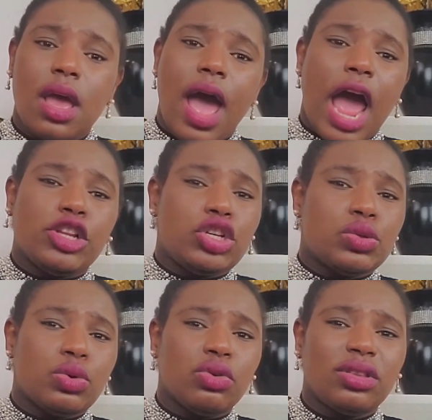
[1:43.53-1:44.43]
I
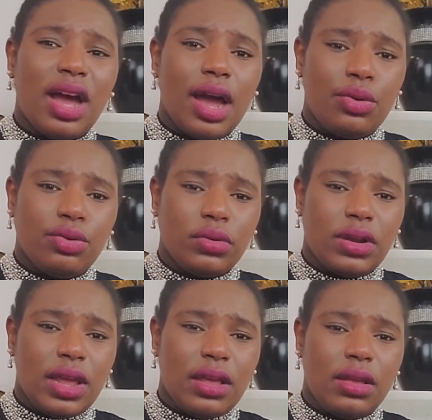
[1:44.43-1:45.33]
just want to tell you
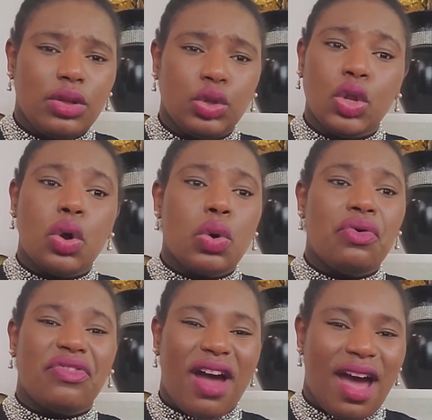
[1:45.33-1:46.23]
today, don't
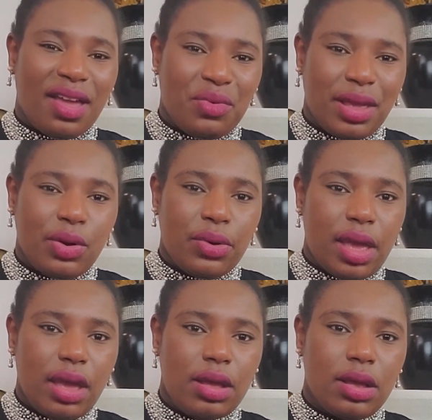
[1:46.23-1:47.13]
go far away,
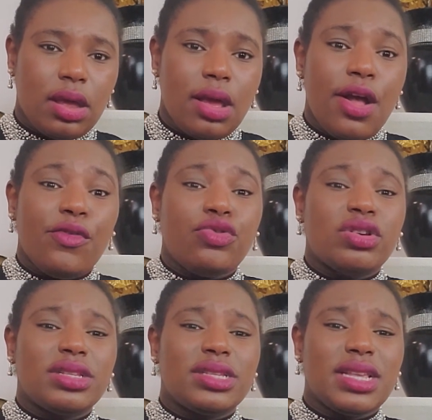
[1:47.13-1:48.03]
okay?
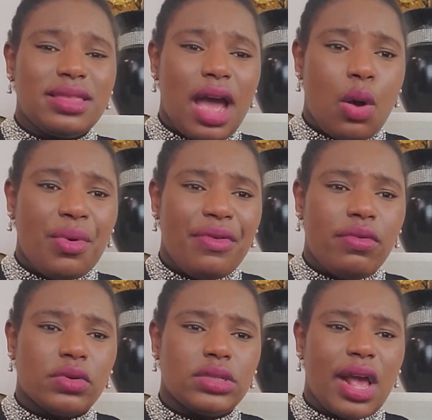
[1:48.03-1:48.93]
Just sit down
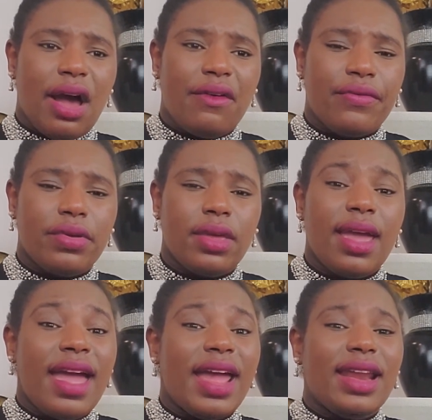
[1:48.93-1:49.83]
with yourself
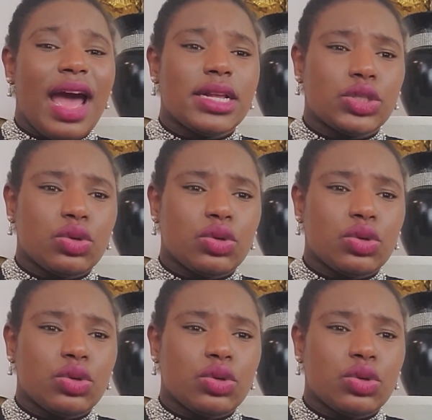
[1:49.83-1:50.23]
and ask